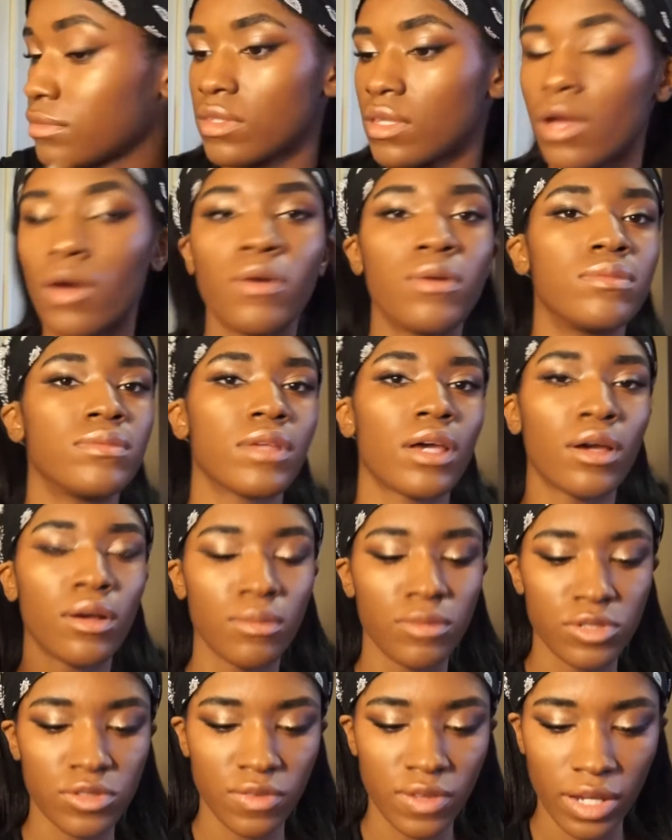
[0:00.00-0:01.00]
Oh, I
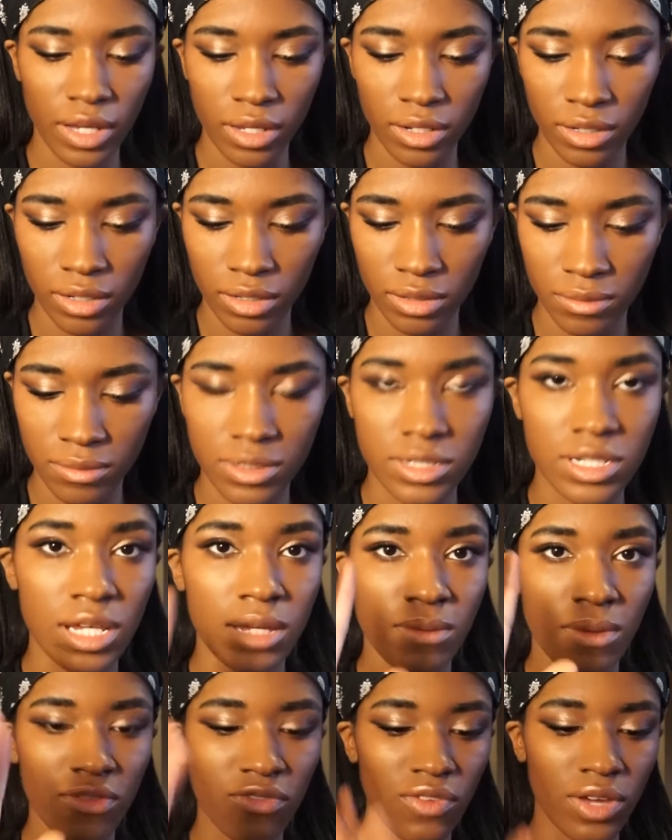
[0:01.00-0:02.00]
almost forgot. I'm gonna take
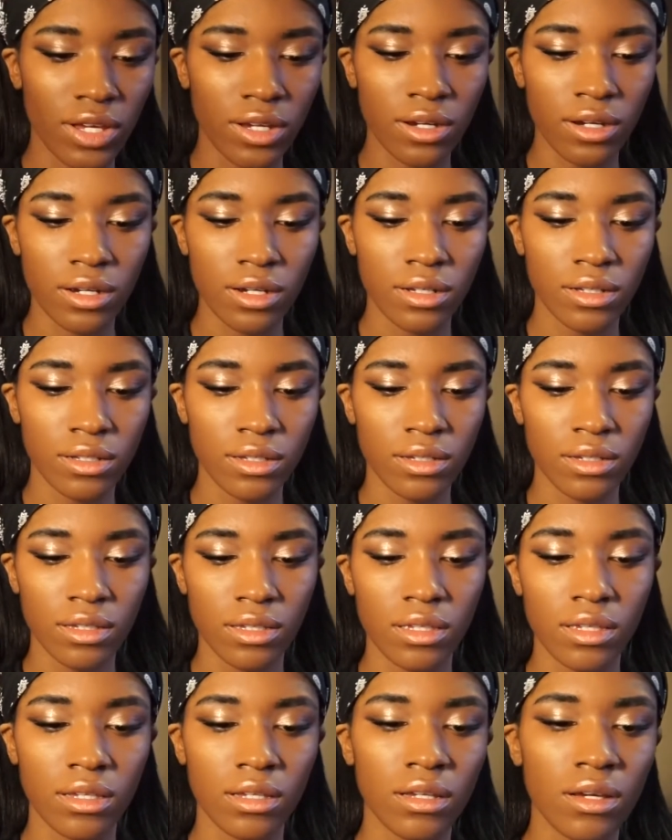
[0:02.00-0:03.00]
my finger,
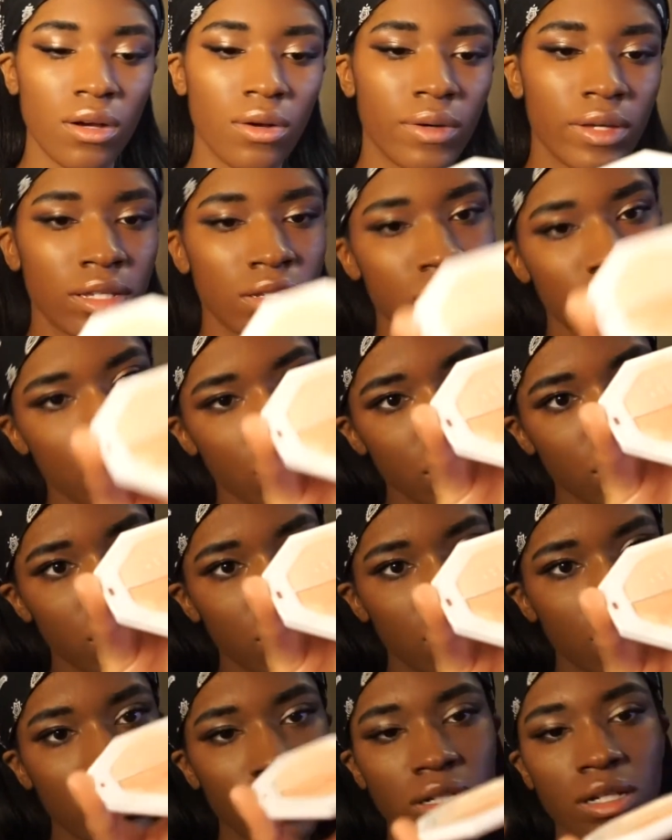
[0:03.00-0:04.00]
go
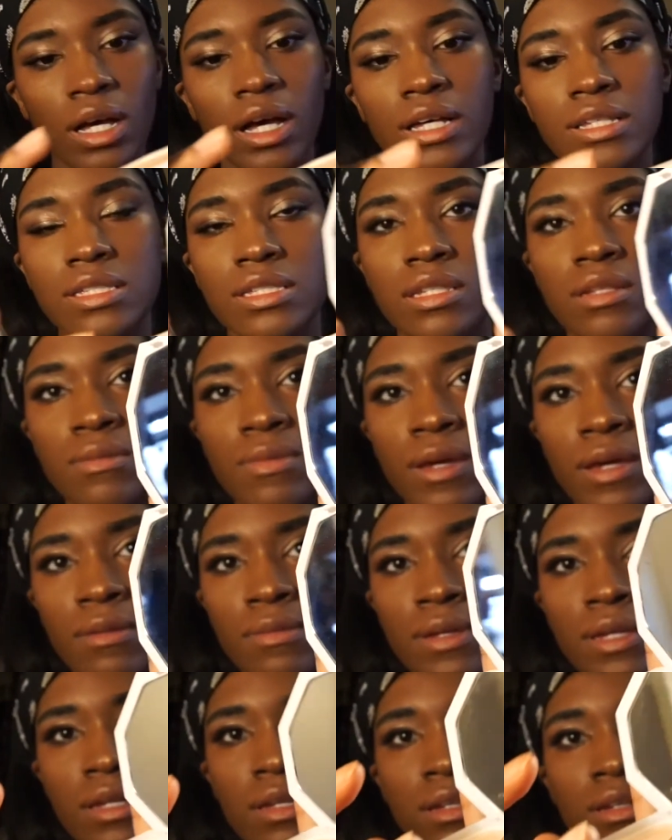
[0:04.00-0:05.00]
into Hustler
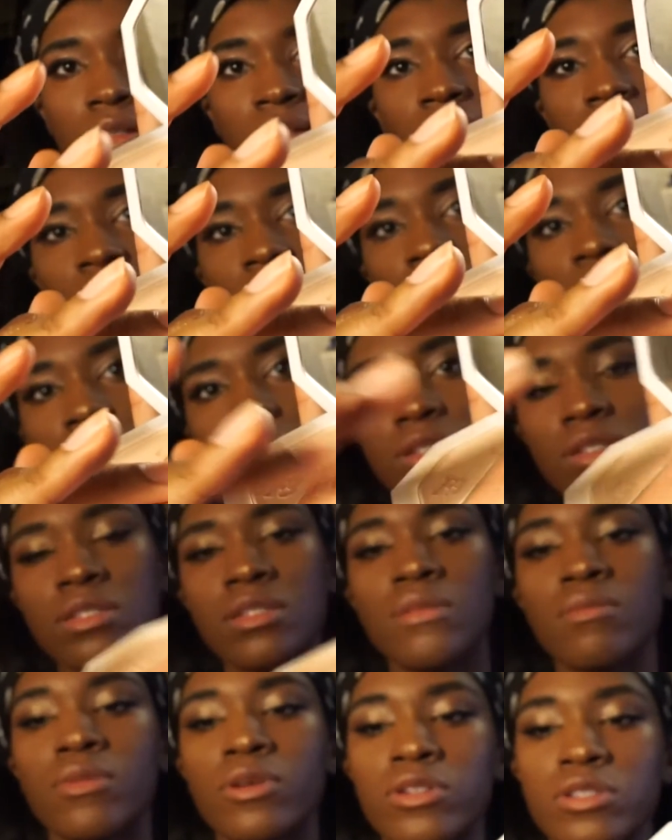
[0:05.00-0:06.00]
Baby, which is the more